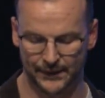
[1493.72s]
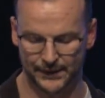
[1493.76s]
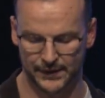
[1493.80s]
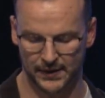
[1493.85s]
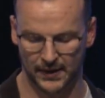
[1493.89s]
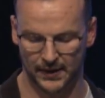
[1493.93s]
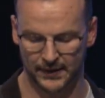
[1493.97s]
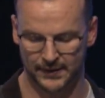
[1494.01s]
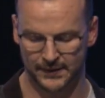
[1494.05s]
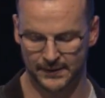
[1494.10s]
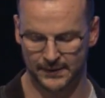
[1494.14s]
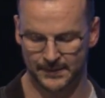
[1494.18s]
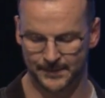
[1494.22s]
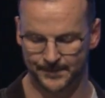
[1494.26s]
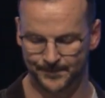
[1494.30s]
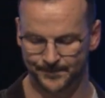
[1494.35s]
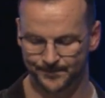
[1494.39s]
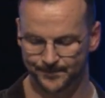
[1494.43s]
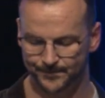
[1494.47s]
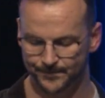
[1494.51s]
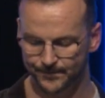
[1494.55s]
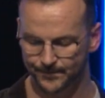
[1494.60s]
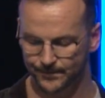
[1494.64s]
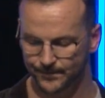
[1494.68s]
gives us
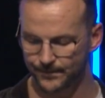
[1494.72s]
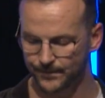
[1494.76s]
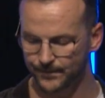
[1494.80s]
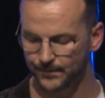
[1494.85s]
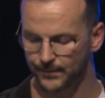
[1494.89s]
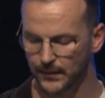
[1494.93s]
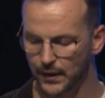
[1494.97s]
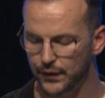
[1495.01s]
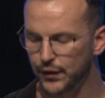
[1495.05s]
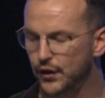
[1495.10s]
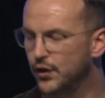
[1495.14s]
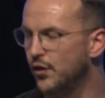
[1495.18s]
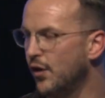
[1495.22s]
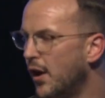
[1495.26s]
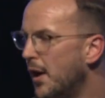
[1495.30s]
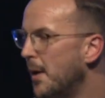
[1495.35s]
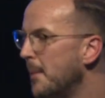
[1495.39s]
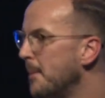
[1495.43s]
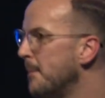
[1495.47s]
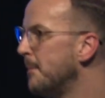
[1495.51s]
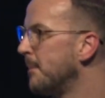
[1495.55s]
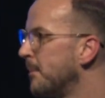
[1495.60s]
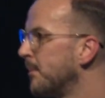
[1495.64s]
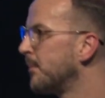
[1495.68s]
the
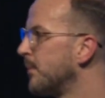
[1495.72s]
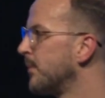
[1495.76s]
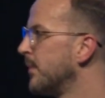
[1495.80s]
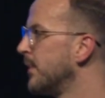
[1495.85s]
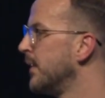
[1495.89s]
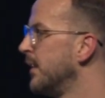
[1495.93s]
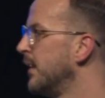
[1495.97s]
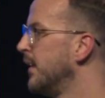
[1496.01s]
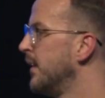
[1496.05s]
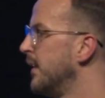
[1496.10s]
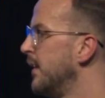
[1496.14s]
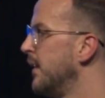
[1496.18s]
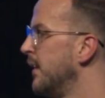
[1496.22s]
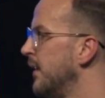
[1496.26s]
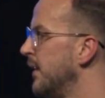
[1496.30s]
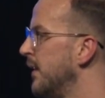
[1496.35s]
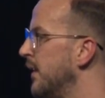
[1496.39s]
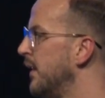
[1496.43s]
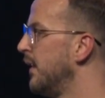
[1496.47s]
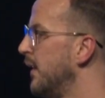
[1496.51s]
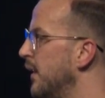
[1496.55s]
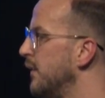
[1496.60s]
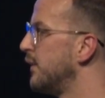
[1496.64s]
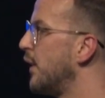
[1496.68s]
crumb.
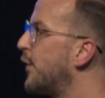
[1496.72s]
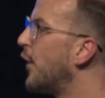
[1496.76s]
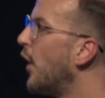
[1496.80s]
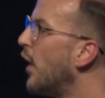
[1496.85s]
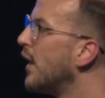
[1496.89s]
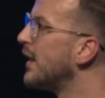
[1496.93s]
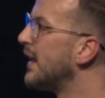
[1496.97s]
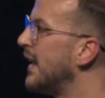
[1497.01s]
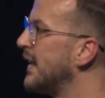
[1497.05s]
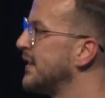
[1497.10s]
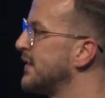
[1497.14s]
The third